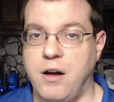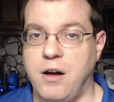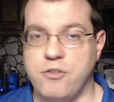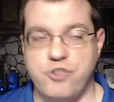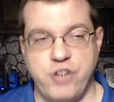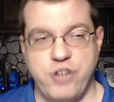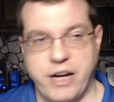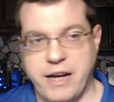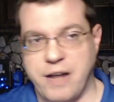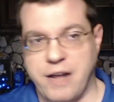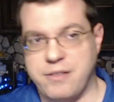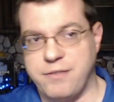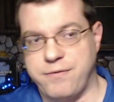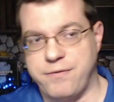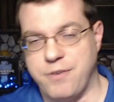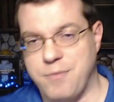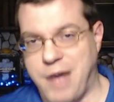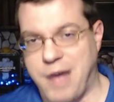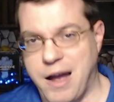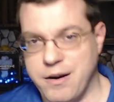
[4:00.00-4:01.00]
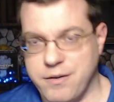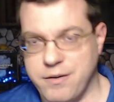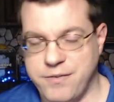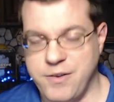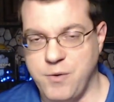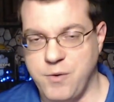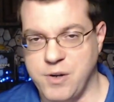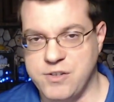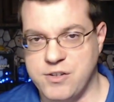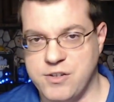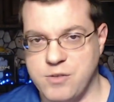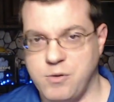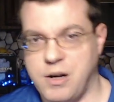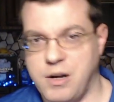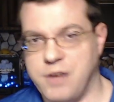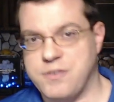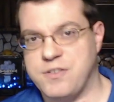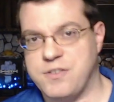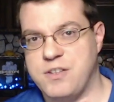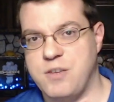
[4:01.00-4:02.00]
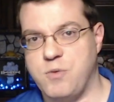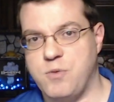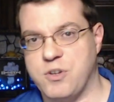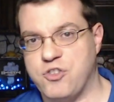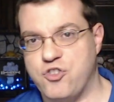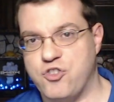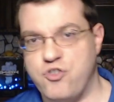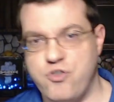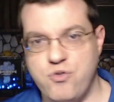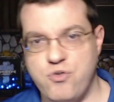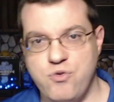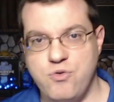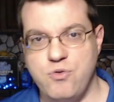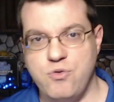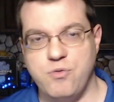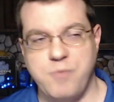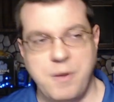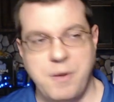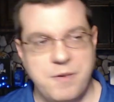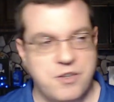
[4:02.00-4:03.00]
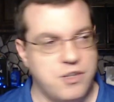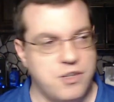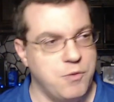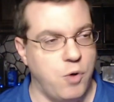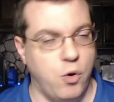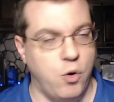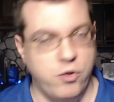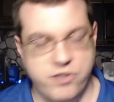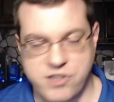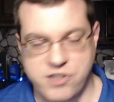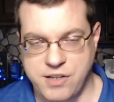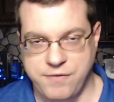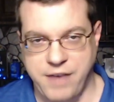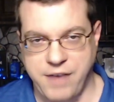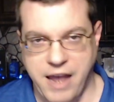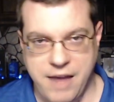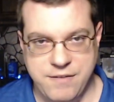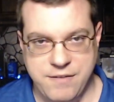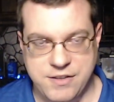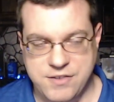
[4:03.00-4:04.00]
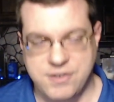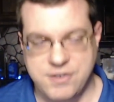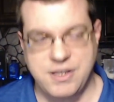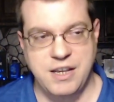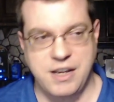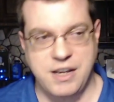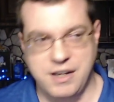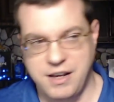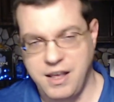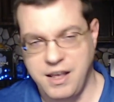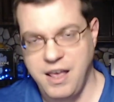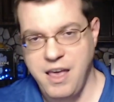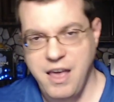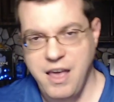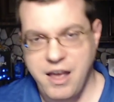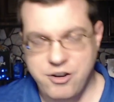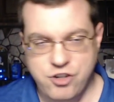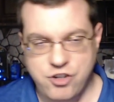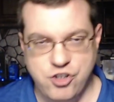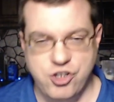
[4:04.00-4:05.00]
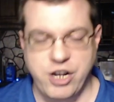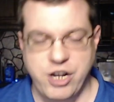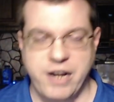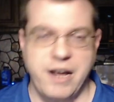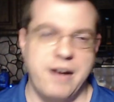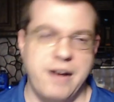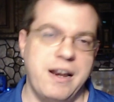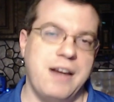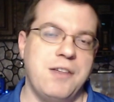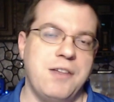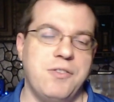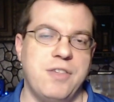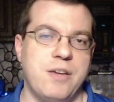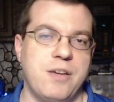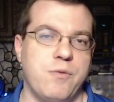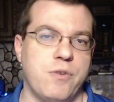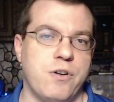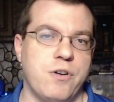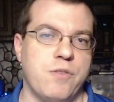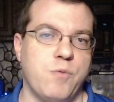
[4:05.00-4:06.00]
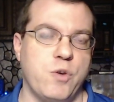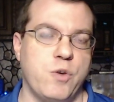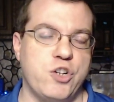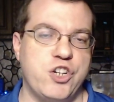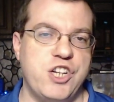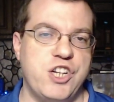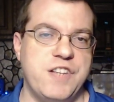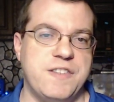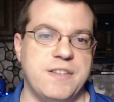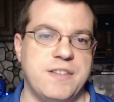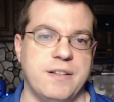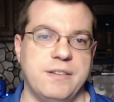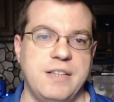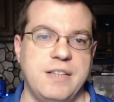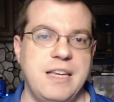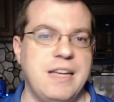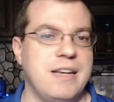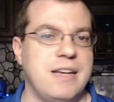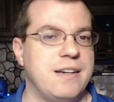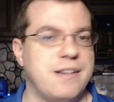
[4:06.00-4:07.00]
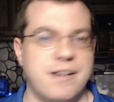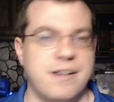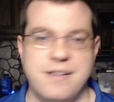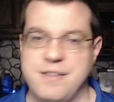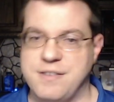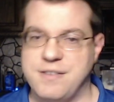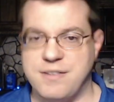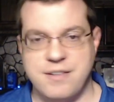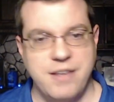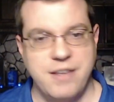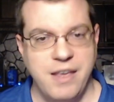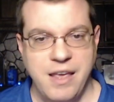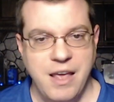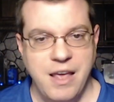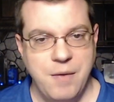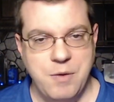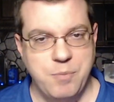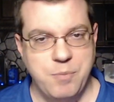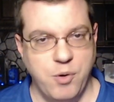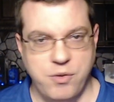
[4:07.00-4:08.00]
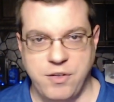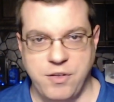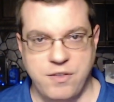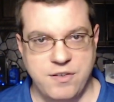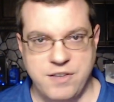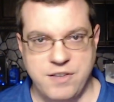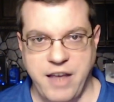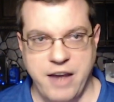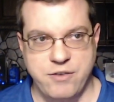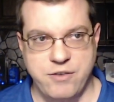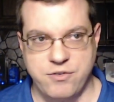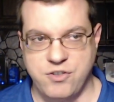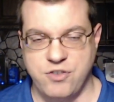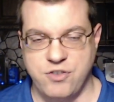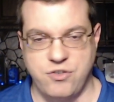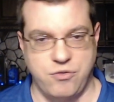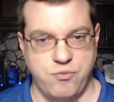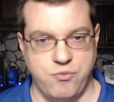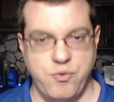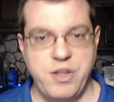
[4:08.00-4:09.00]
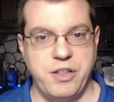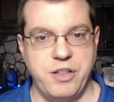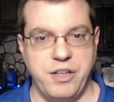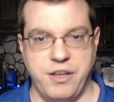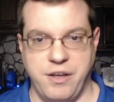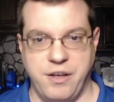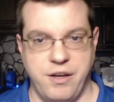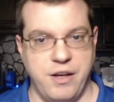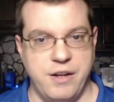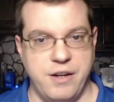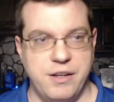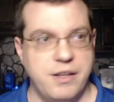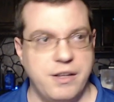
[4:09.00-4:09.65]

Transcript: check out the filmography once in a while, see what's new, maybe some old stuff I haven't seen, and just check out anything where, where she's the lead, because, I mean, both of these actresses are really good.